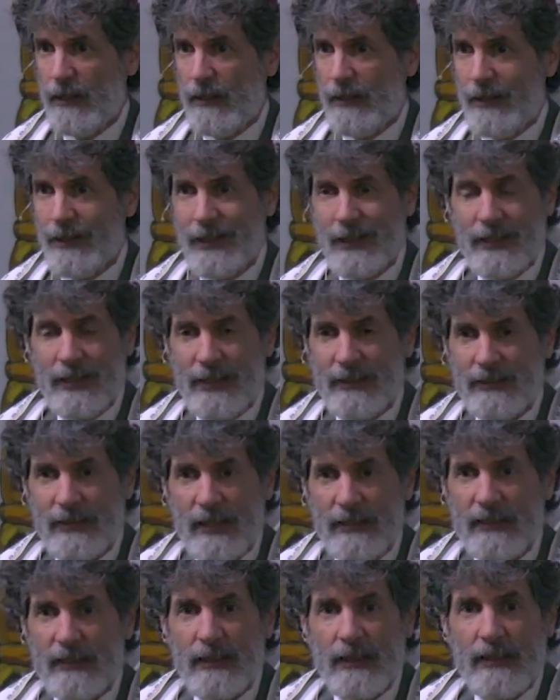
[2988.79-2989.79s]
And again, that's
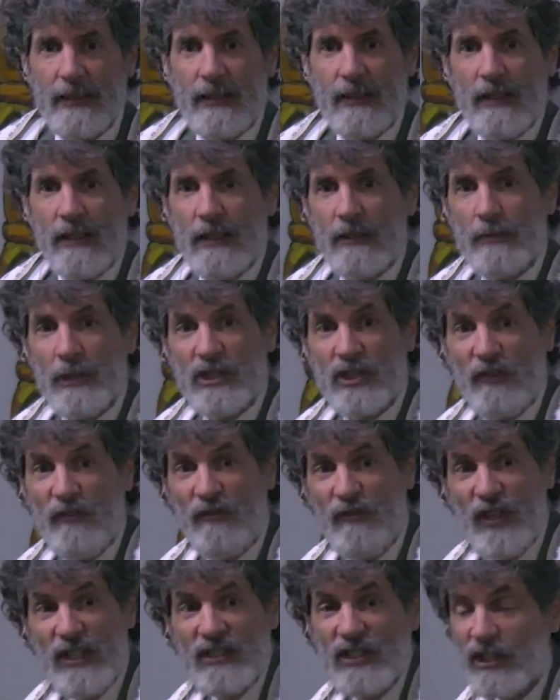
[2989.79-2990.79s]
not as much a
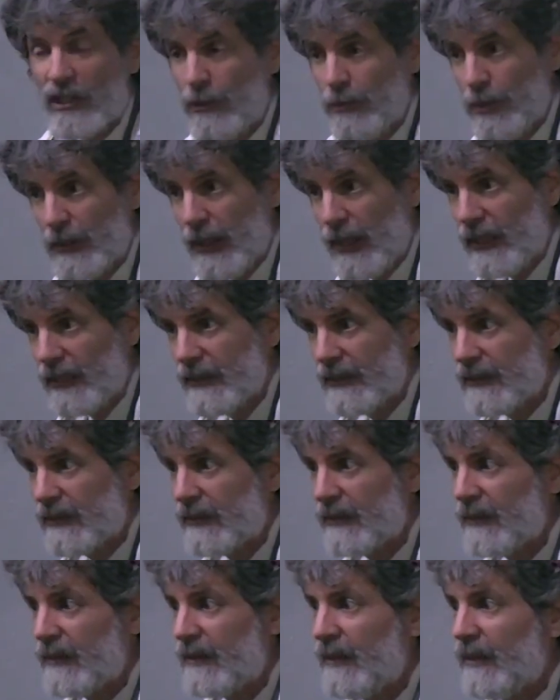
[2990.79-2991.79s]
physical
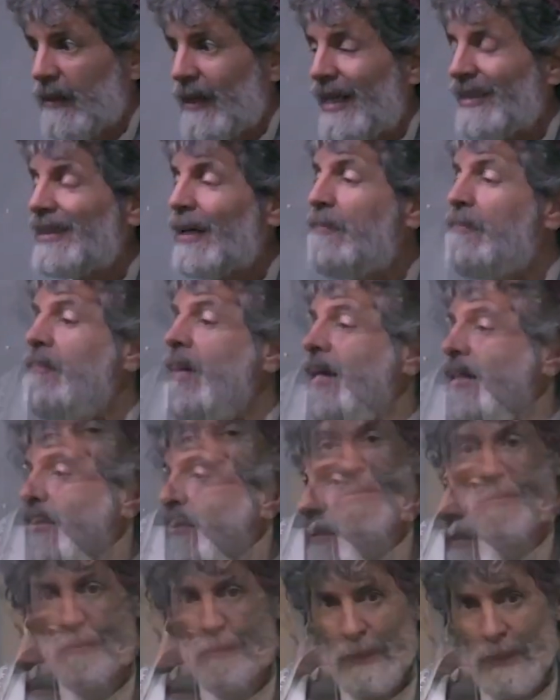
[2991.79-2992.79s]
place as a
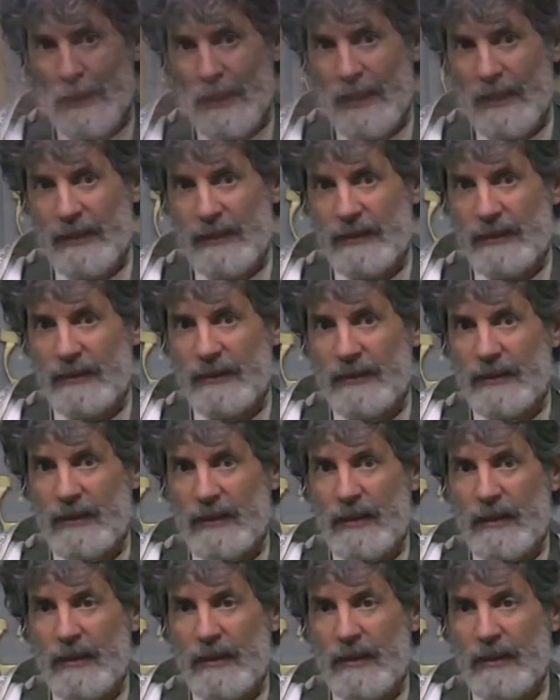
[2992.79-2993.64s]
mental place.